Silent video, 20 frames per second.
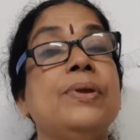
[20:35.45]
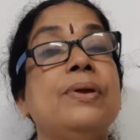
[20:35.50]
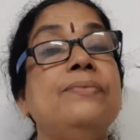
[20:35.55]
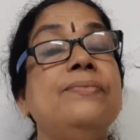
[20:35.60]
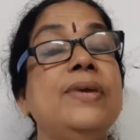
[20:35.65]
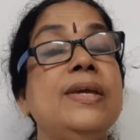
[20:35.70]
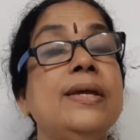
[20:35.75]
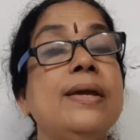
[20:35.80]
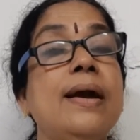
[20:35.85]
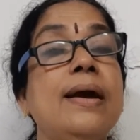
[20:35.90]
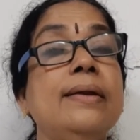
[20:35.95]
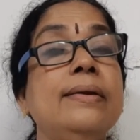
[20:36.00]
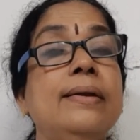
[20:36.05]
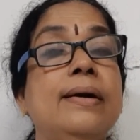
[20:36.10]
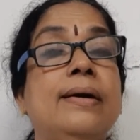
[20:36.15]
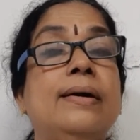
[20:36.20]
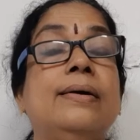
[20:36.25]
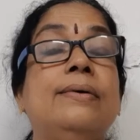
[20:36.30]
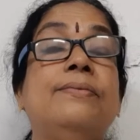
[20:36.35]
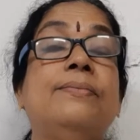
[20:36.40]
we can
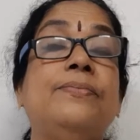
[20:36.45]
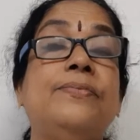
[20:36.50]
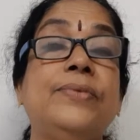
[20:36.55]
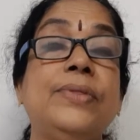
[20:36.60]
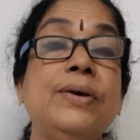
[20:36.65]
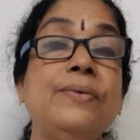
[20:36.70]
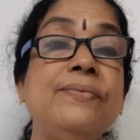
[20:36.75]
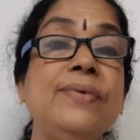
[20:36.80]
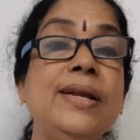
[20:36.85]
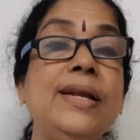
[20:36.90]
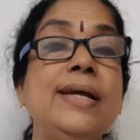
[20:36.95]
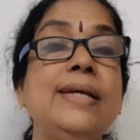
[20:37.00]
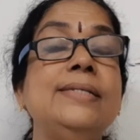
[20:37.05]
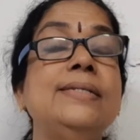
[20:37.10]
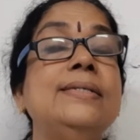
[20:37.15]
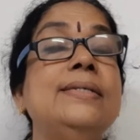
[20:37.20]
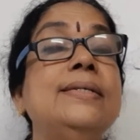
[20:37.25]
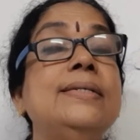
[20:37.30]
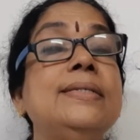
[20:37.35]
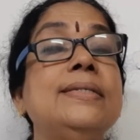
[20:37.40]
the
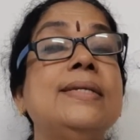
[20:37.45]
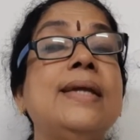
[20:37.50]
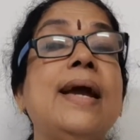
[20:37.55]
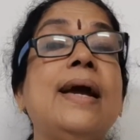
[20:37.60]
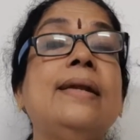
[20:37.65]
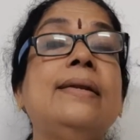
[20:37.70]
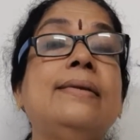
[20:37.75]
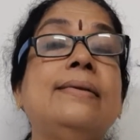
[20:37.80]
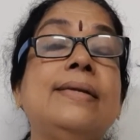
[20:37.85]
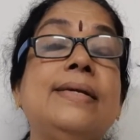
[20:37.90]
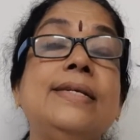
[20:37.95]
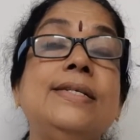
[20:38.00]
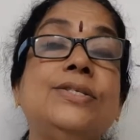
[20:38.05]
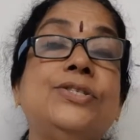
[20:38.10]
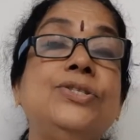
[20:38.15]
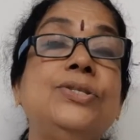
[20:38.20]
villagers can reach